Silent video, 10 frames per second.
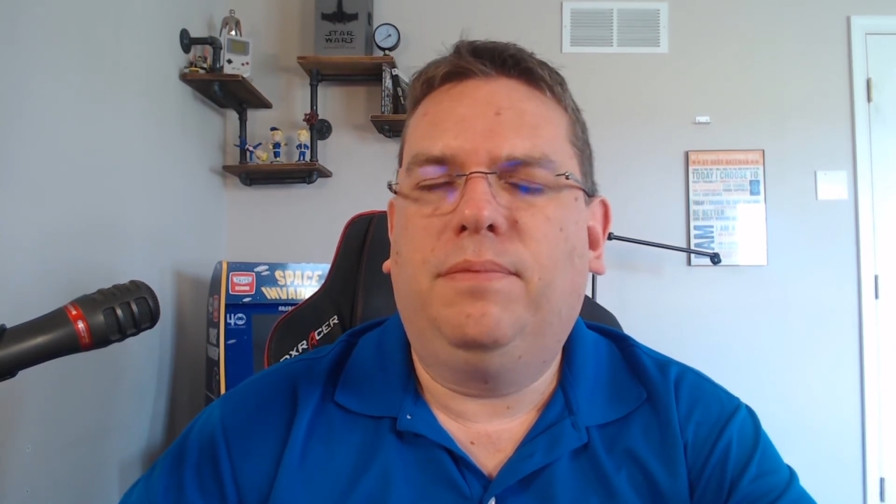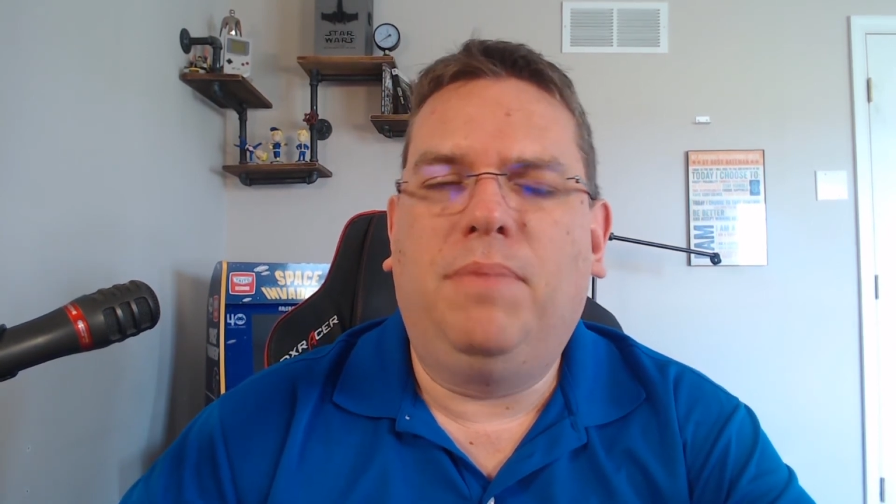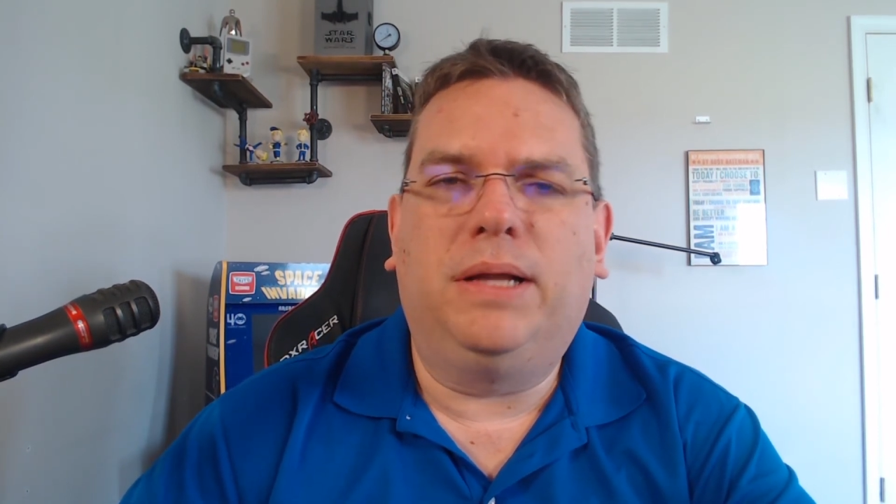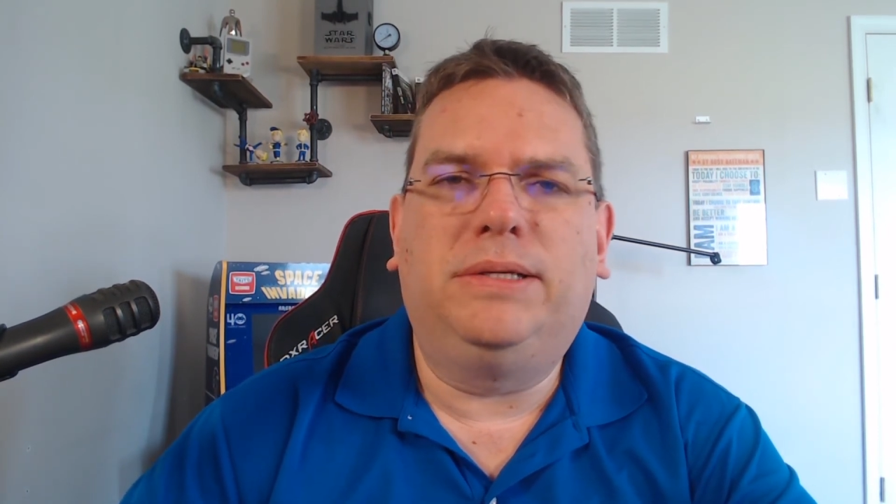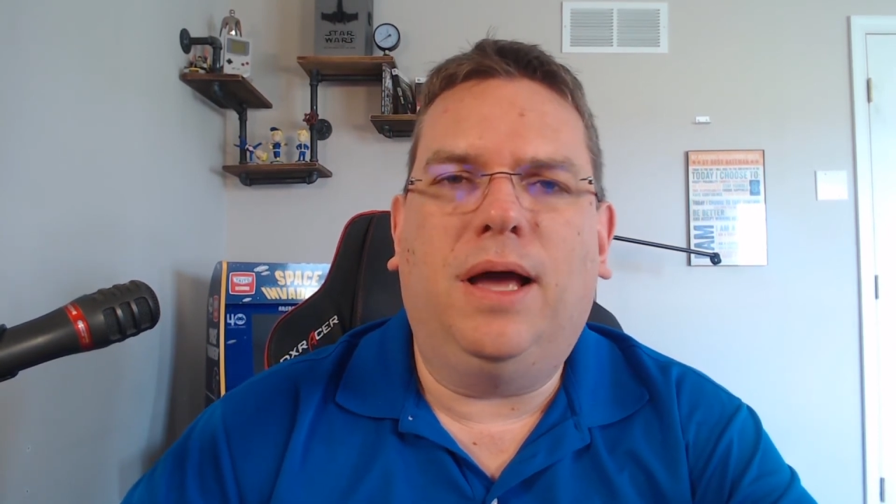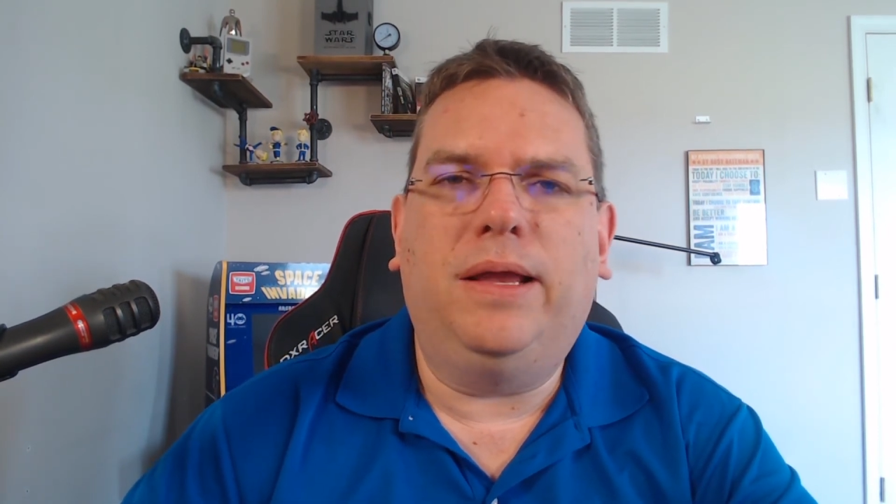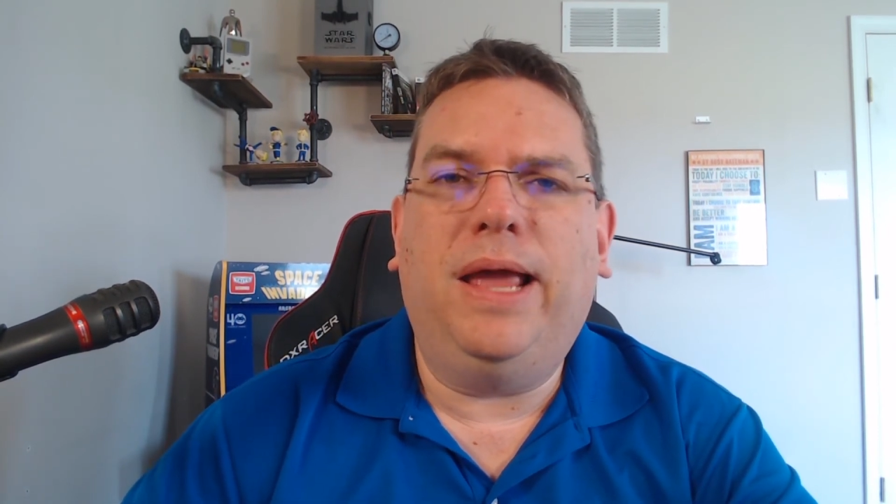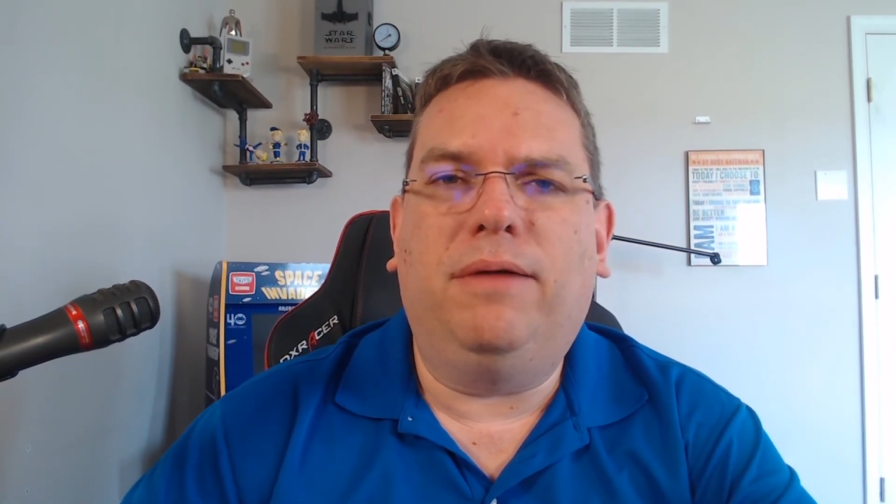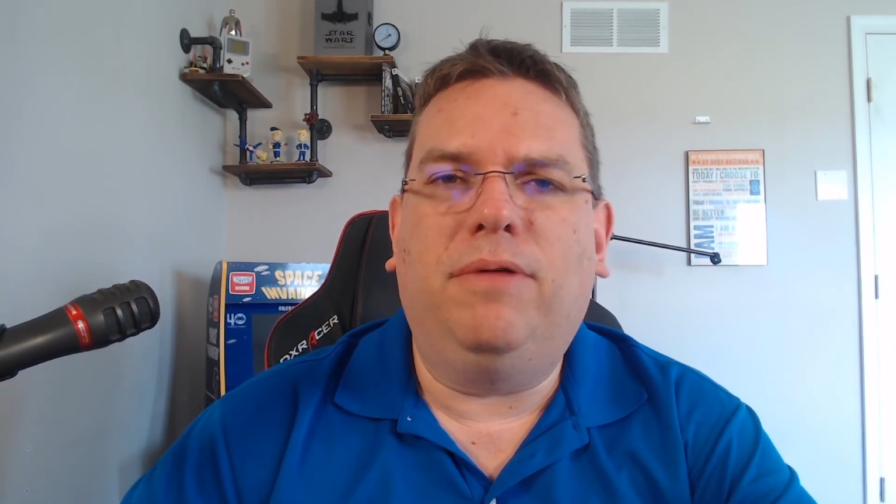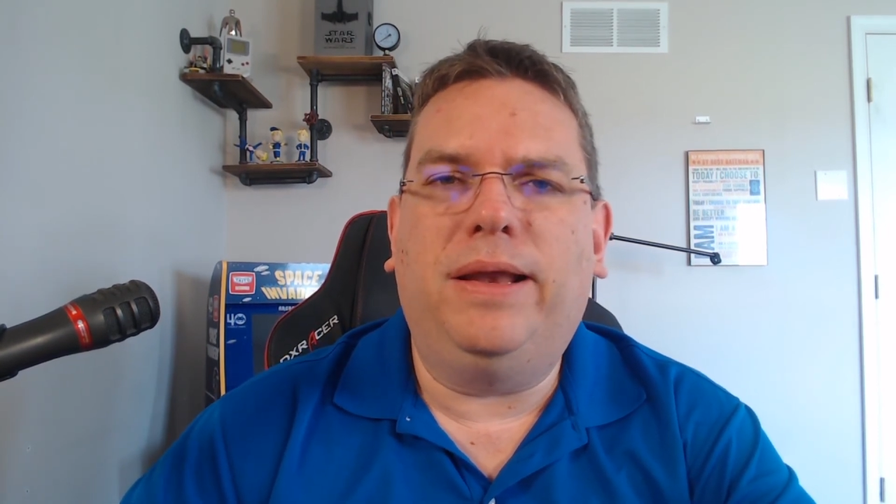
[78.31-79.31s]
But uh, yeah,
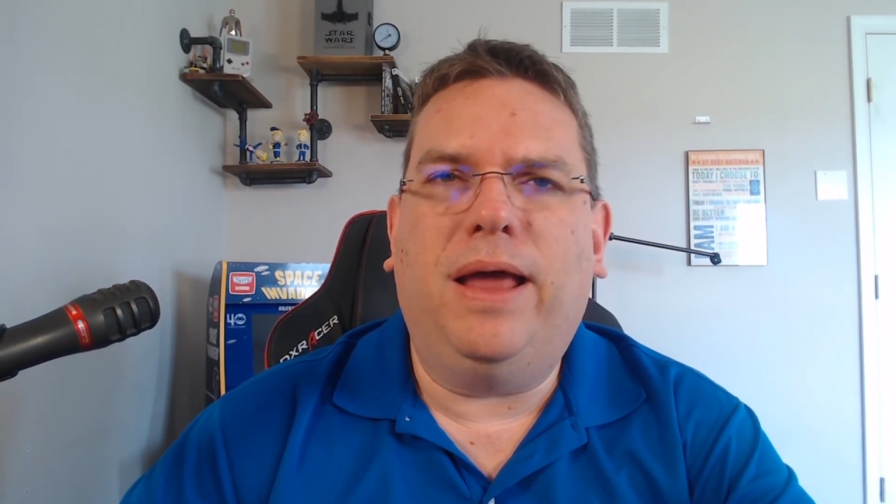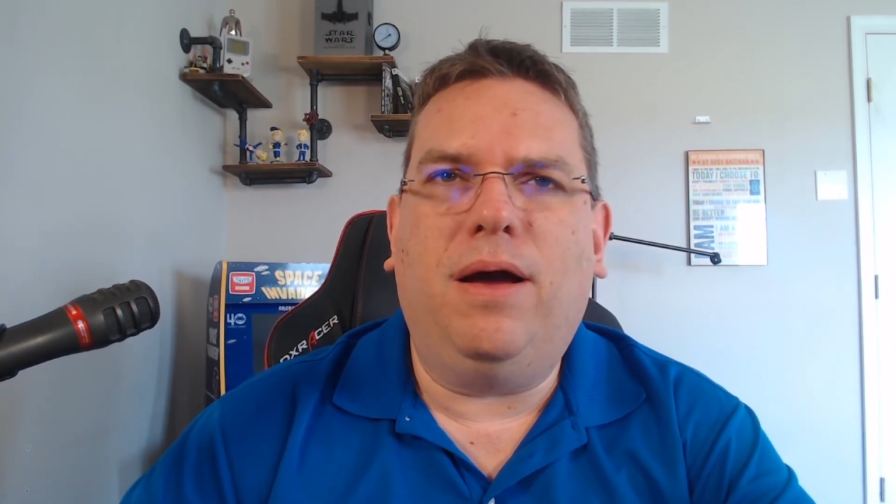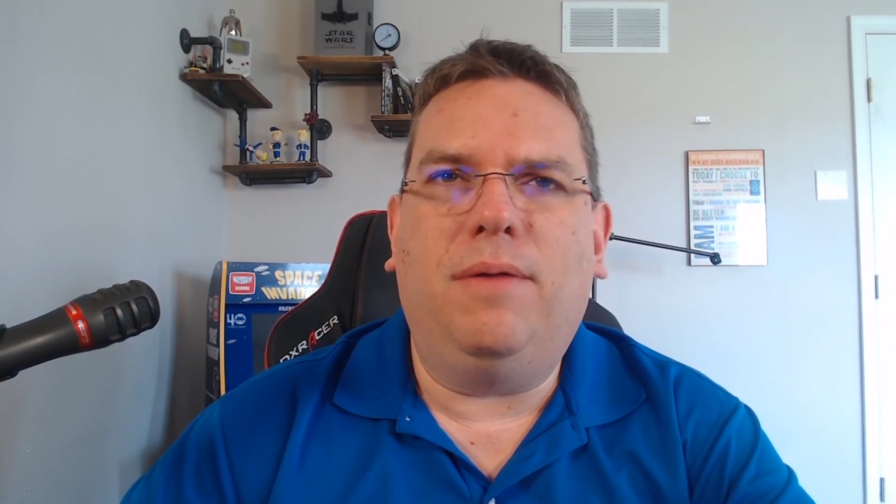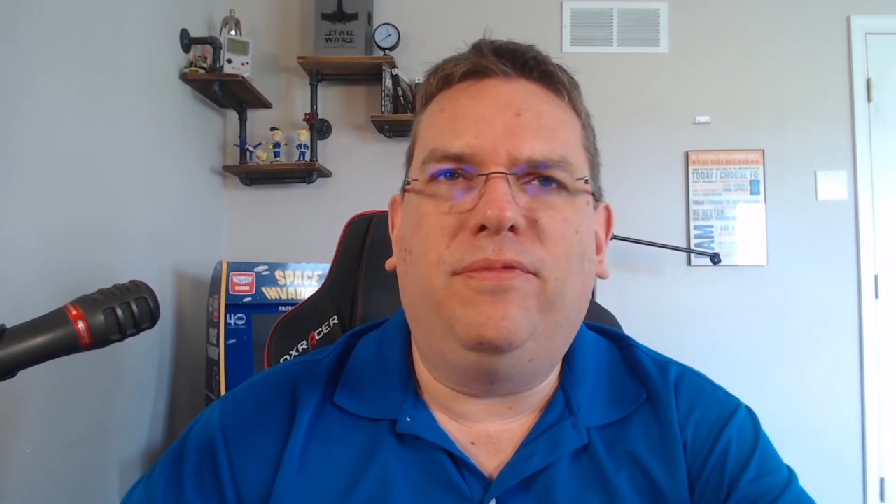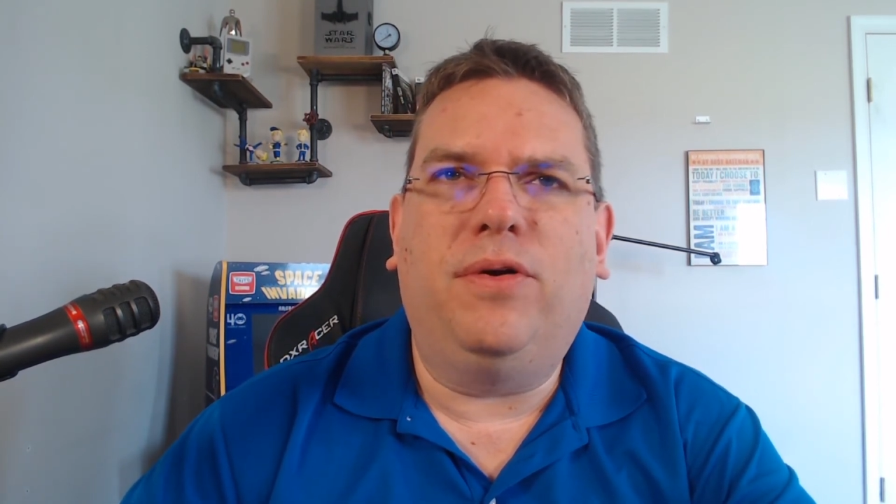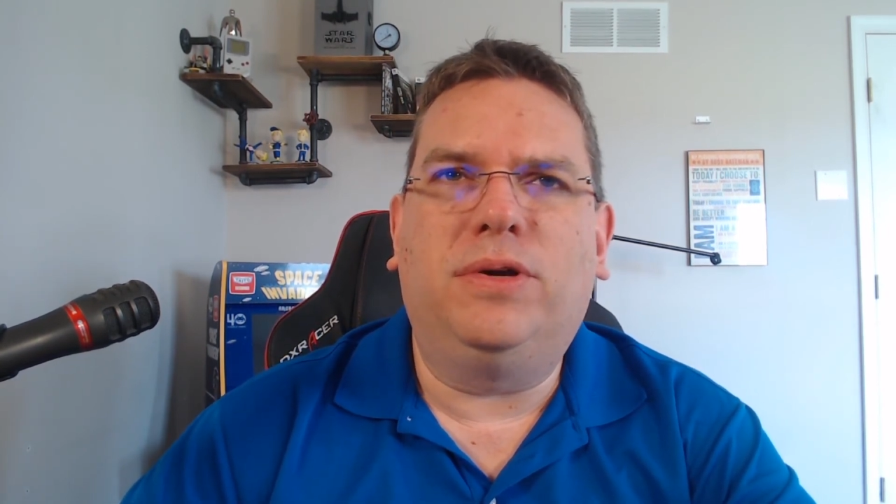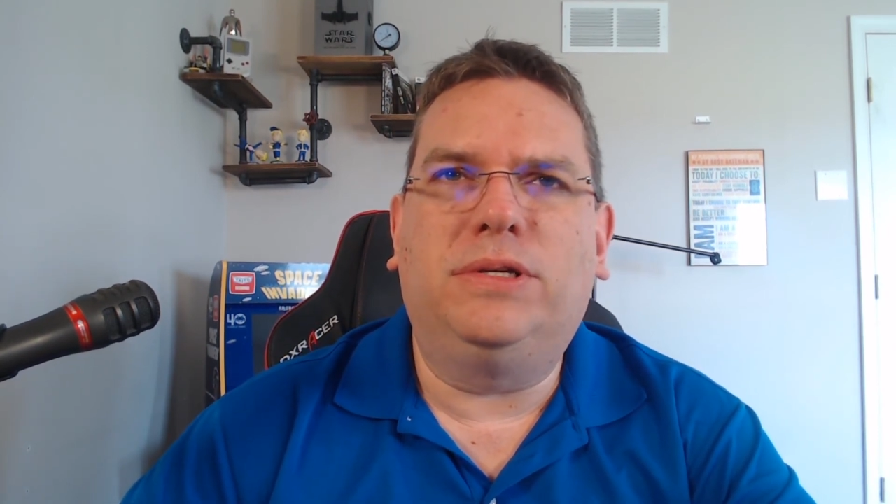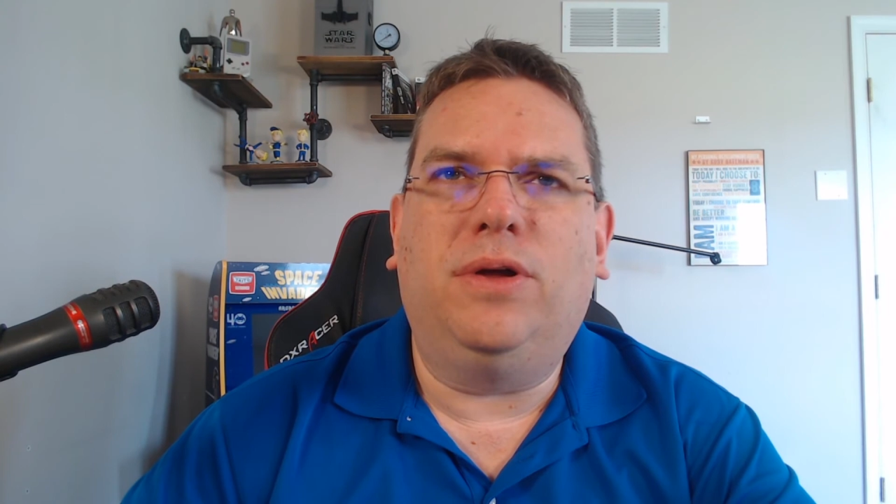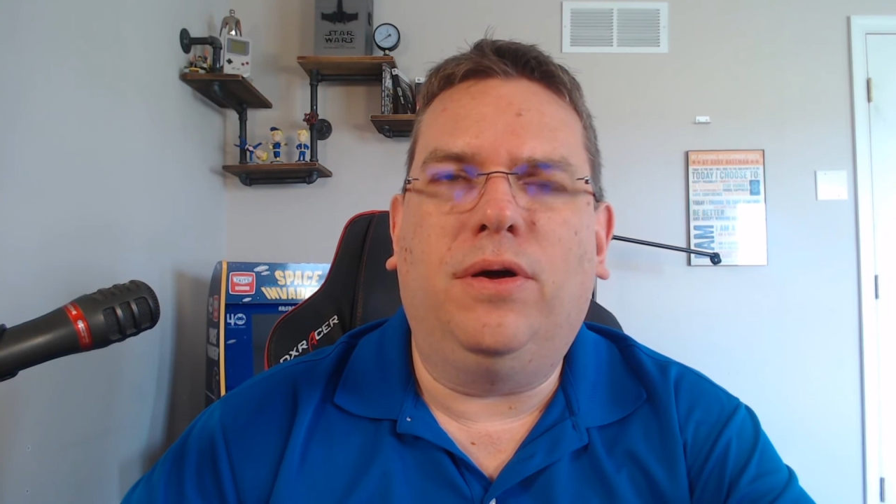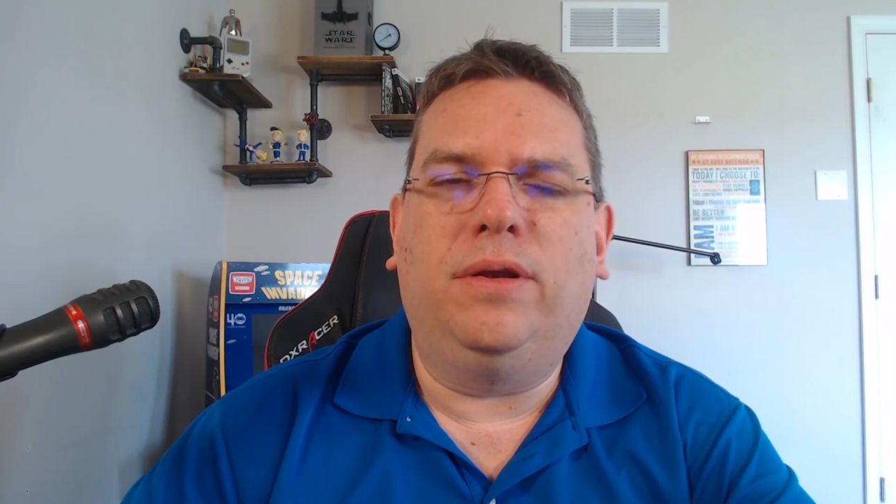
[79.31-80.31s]
right now I'm focused
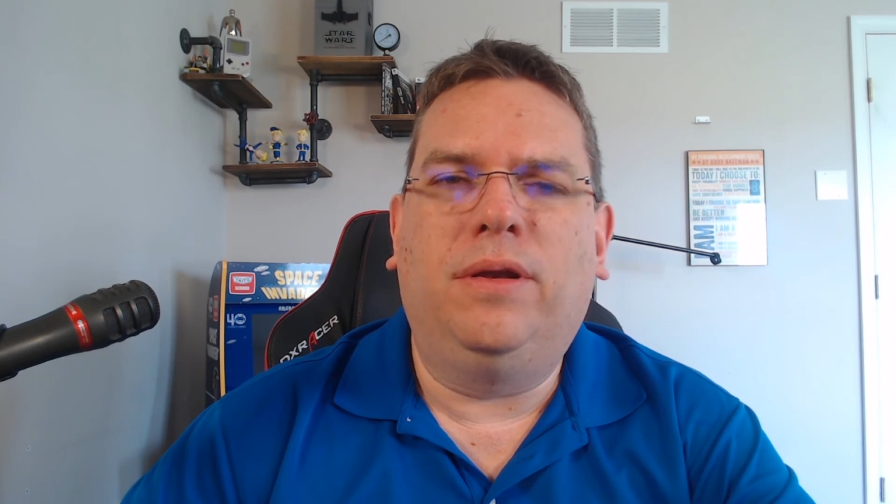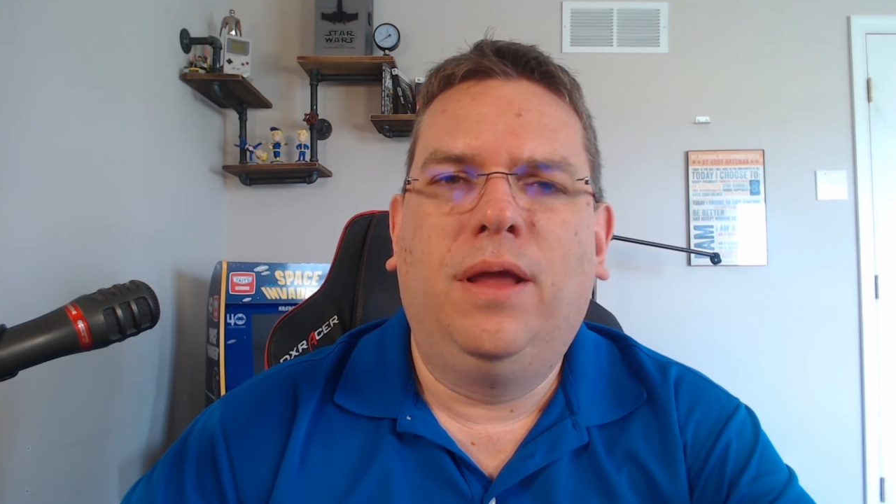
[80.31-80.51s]
on